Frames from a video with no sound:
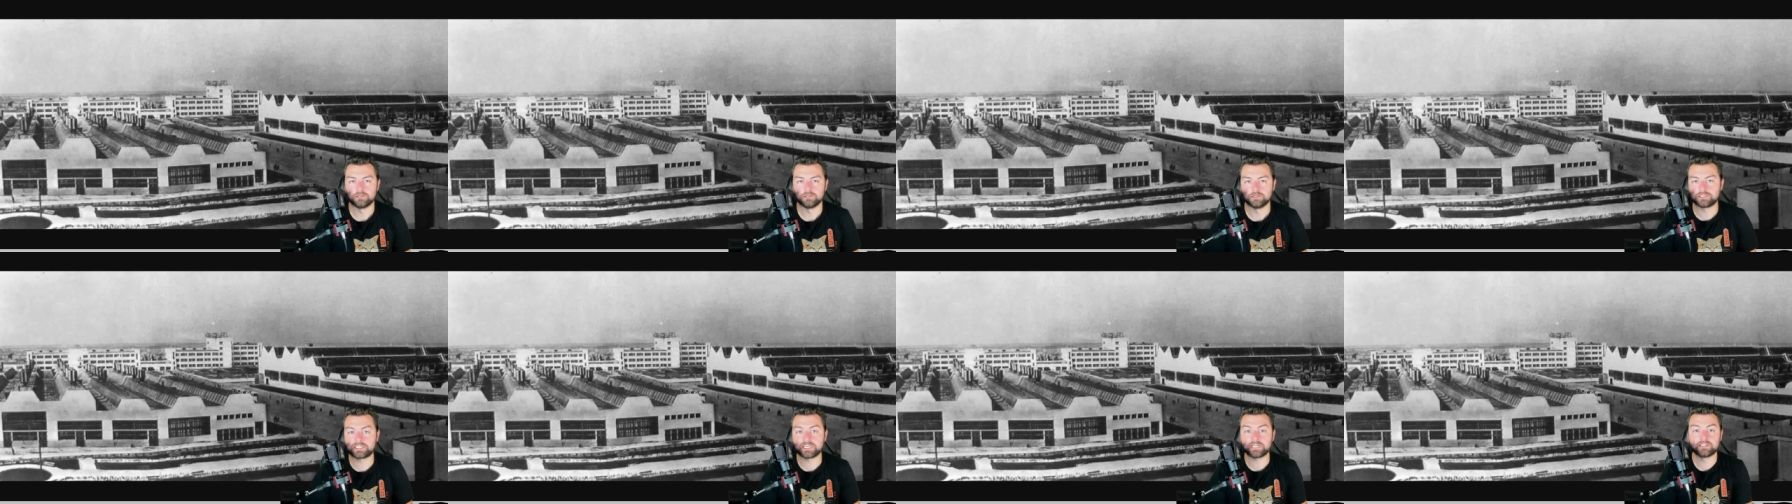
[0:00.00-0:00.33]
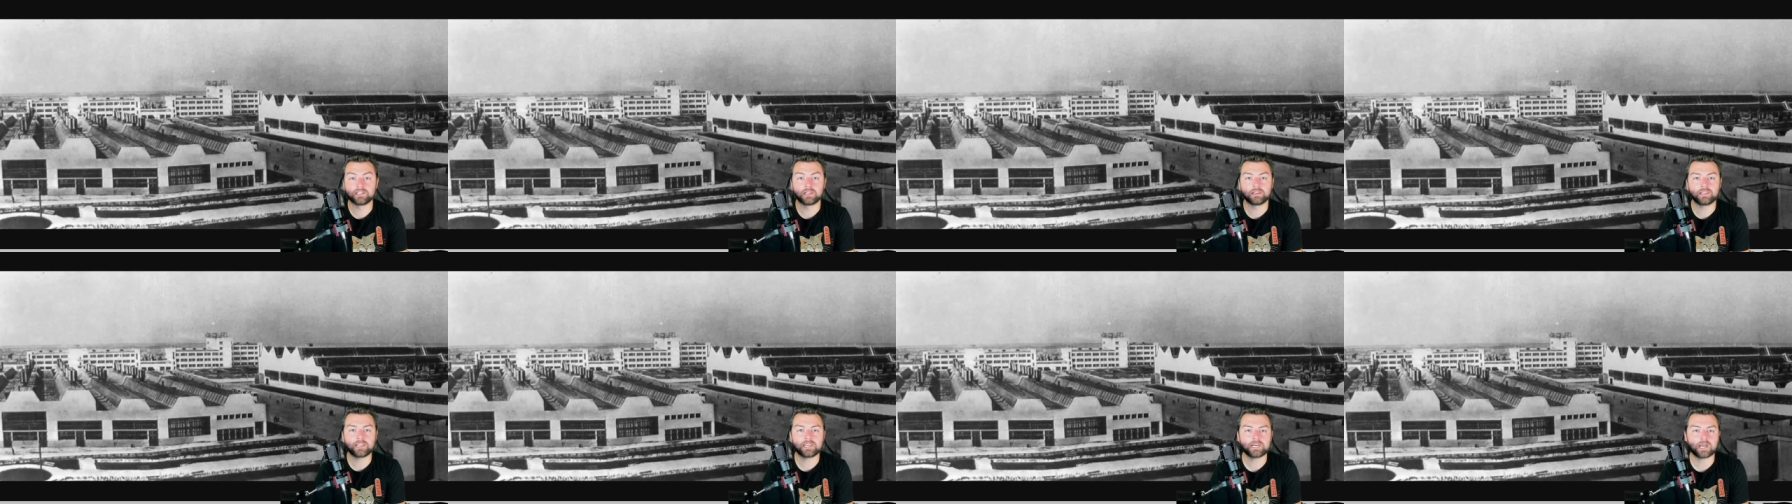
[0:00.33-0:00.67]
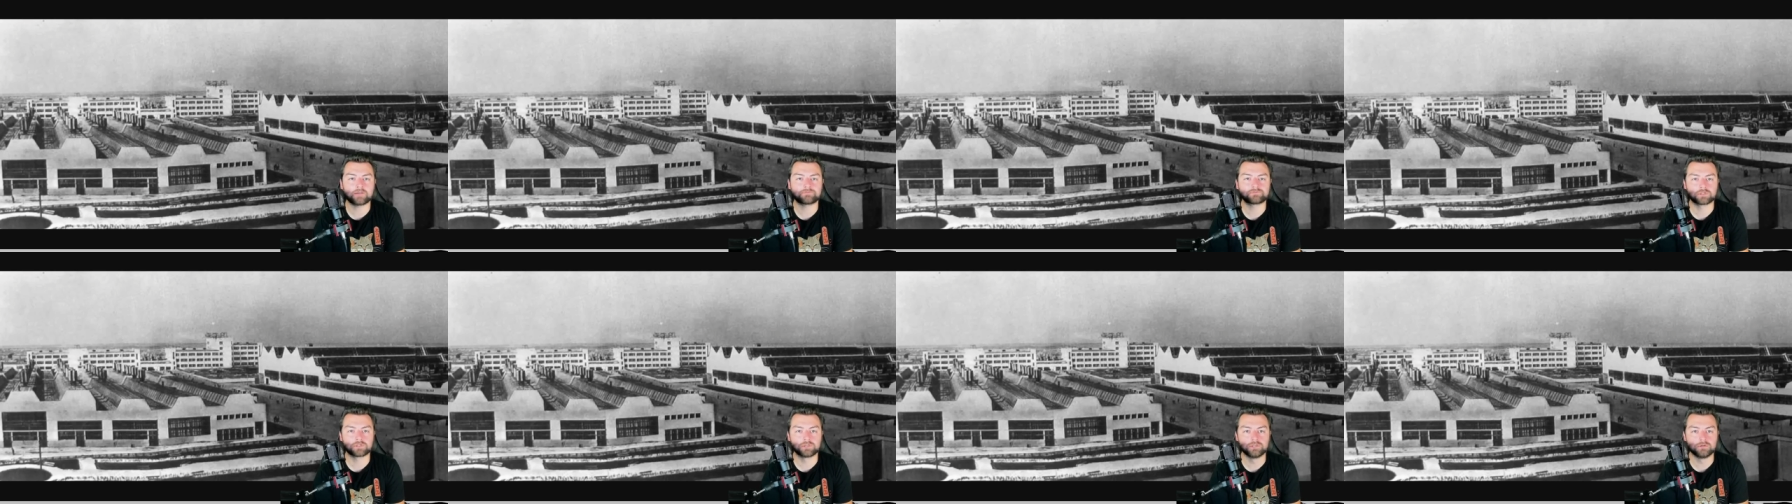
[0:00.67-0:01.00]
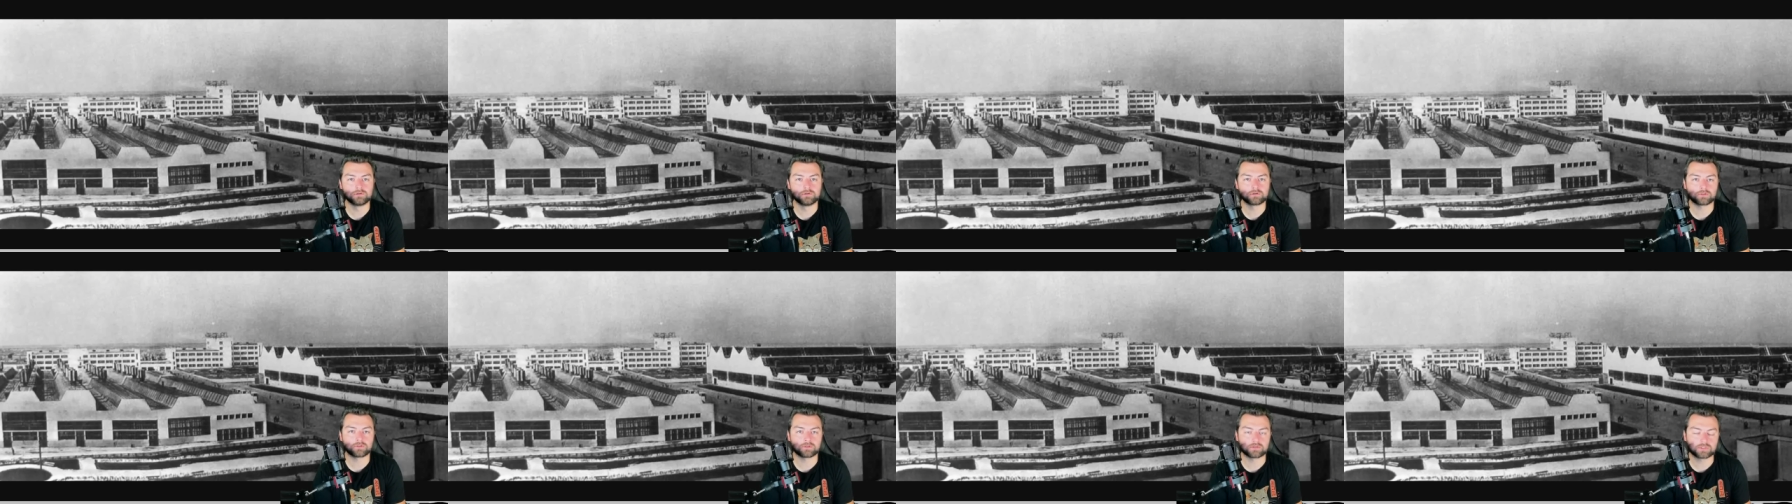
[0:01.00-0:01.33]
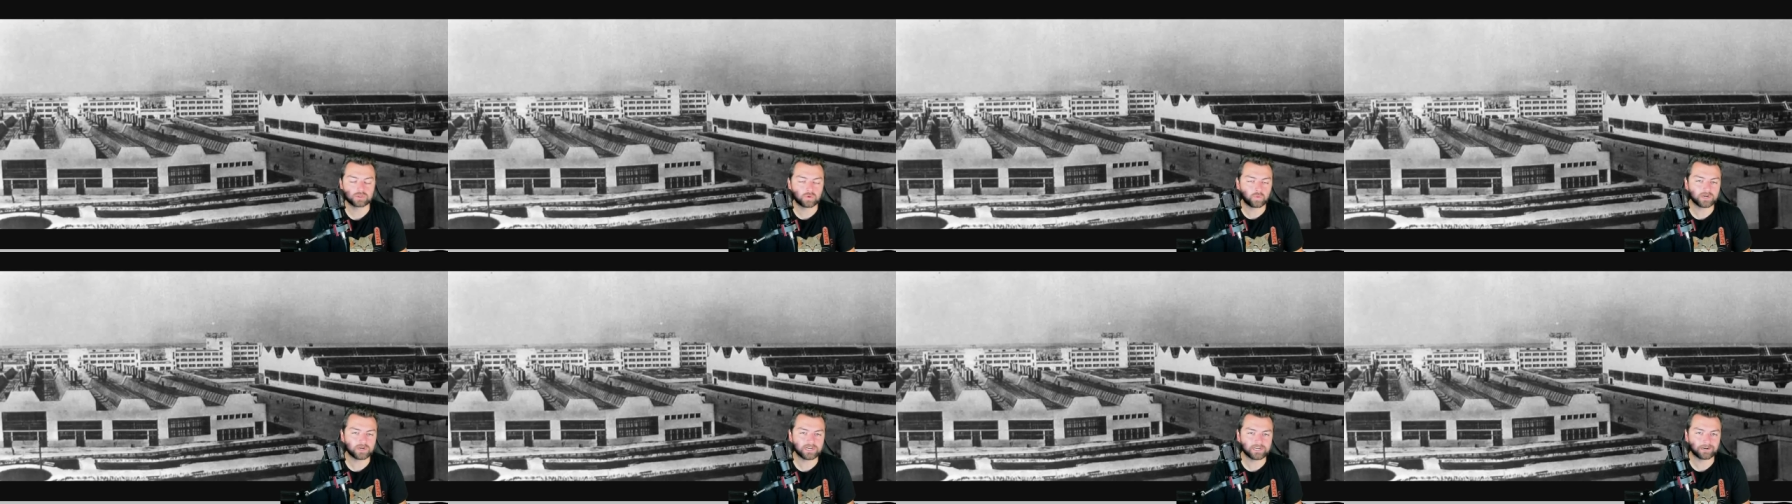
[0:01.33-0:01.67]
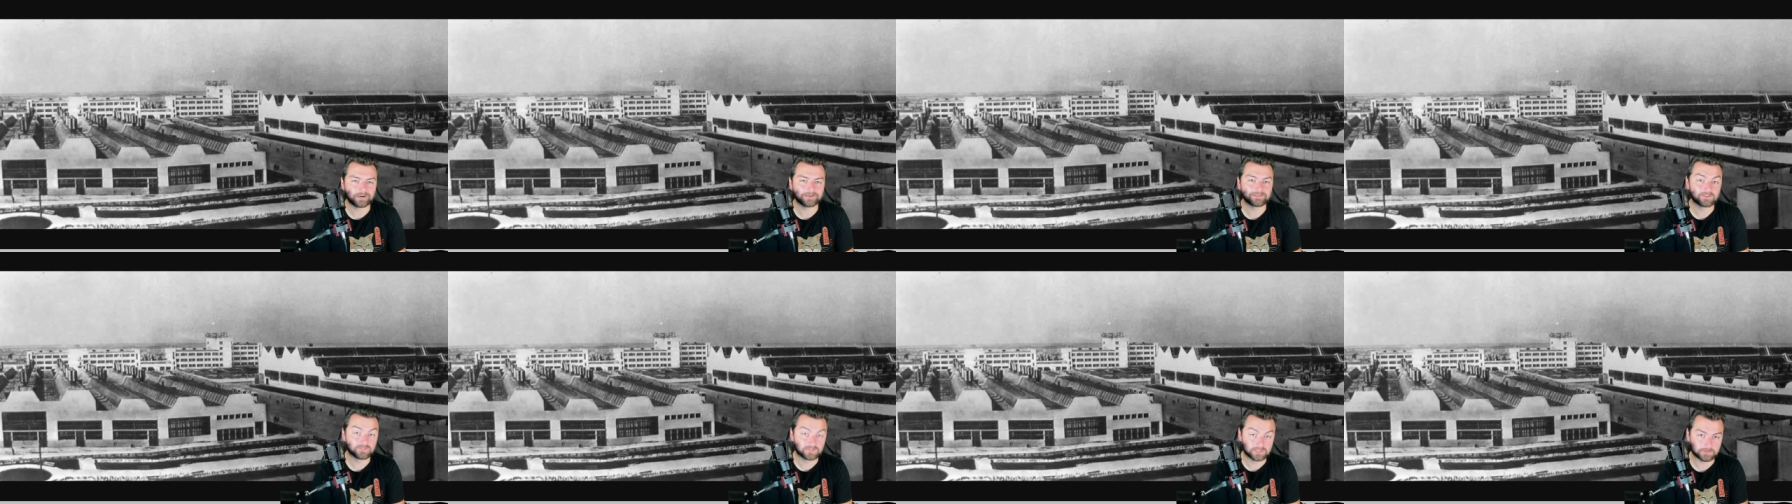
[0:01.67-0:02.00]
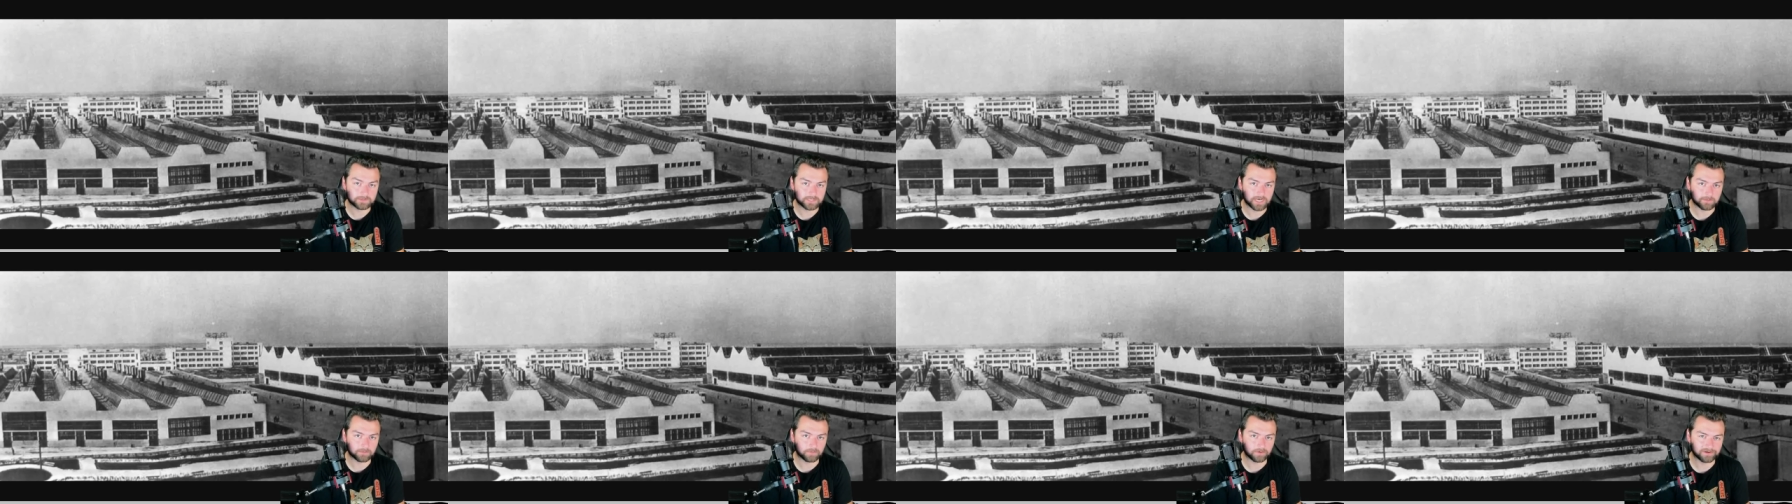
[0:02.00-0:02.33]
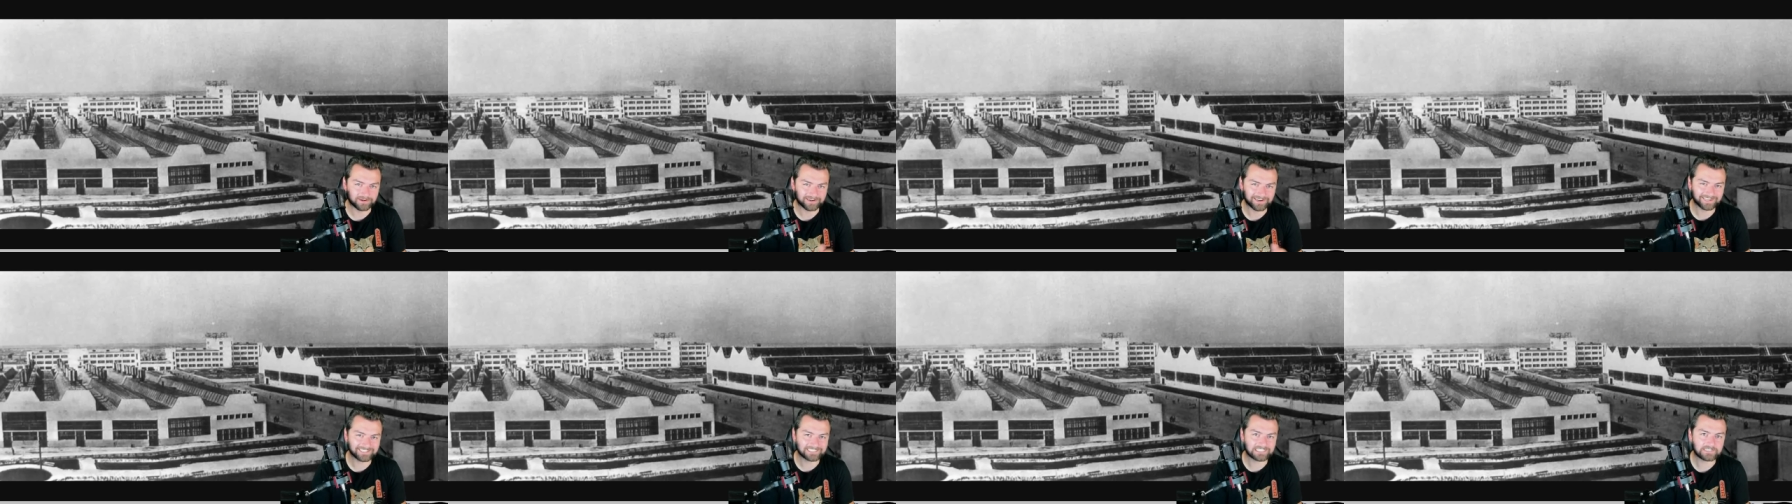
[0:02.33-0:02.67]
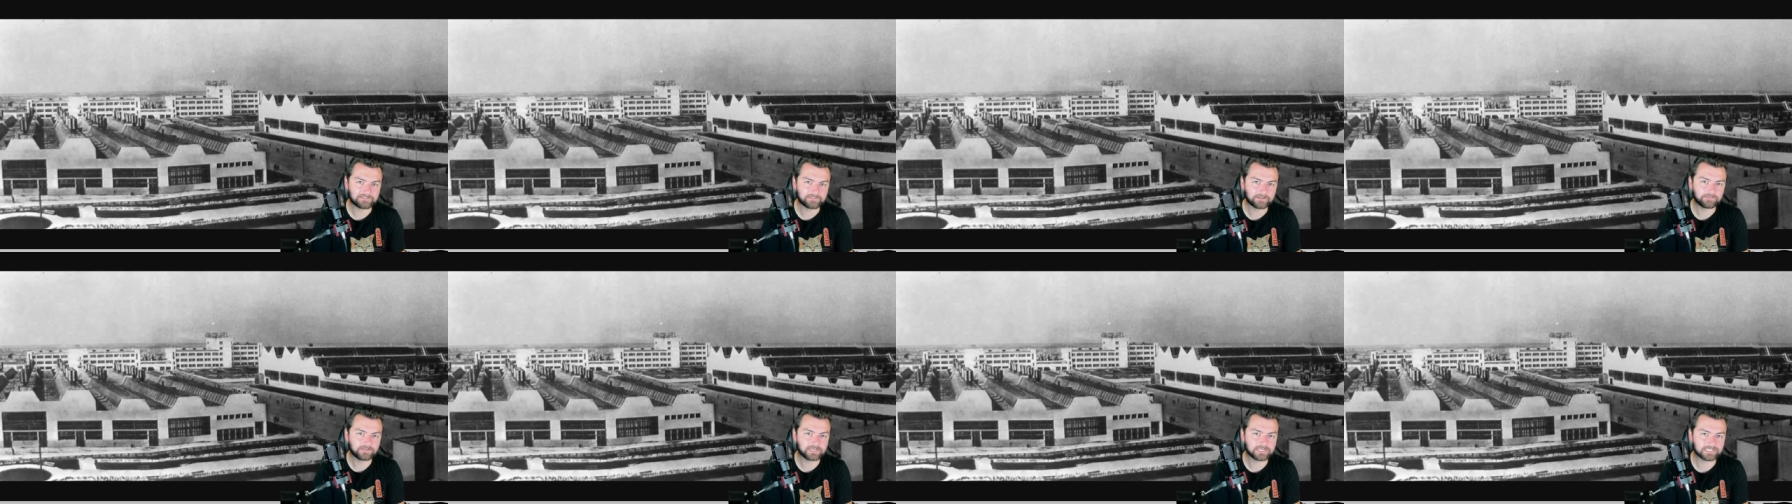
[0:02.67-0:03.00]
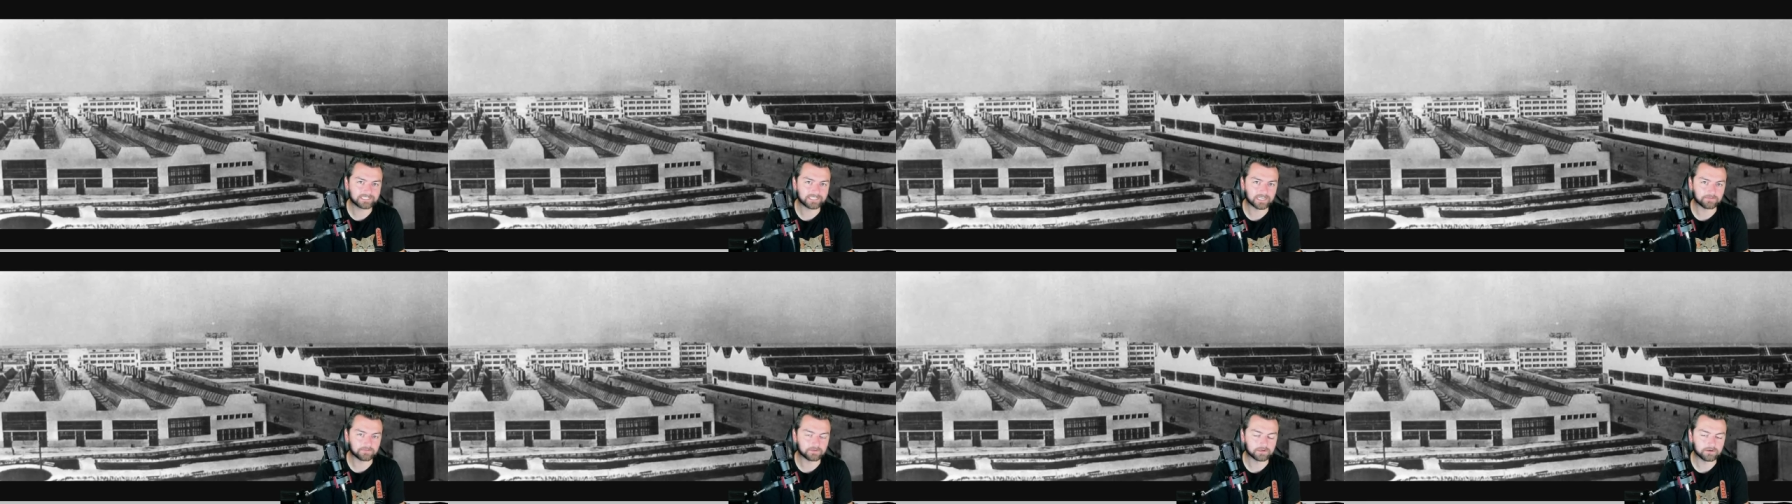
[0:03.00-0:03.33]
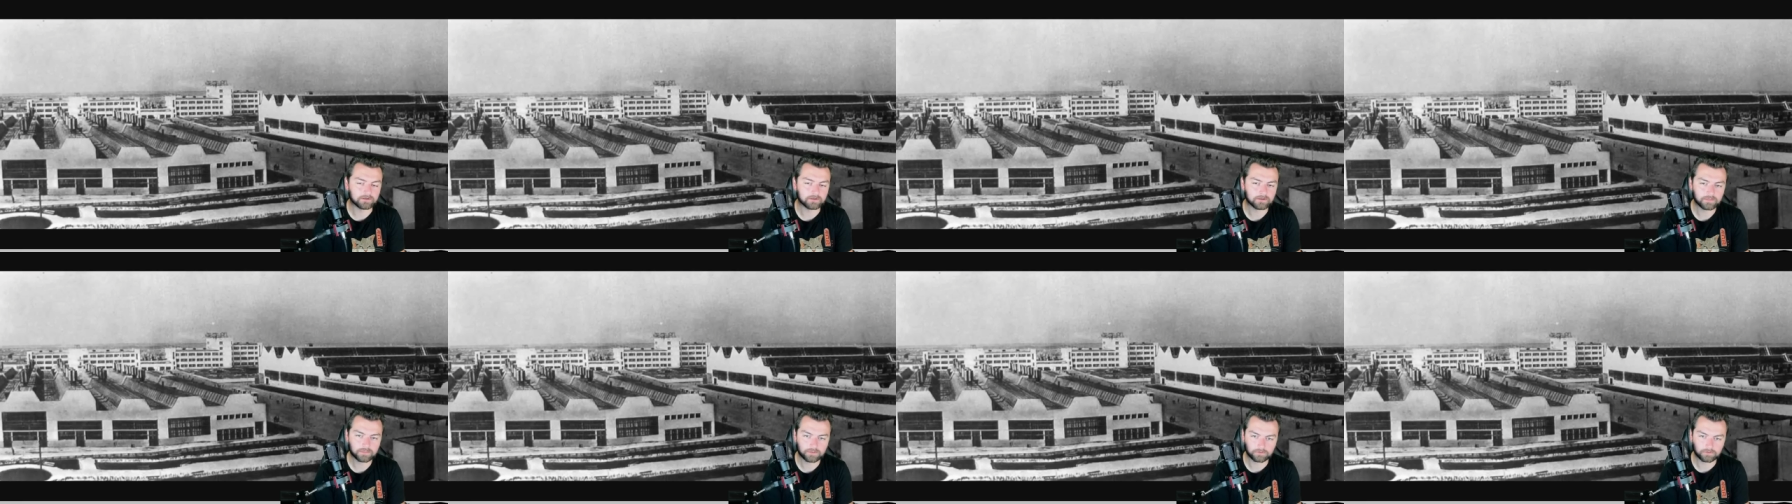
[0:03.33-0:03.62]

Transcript: You see, in the late afternoon on the 29th of September 1957,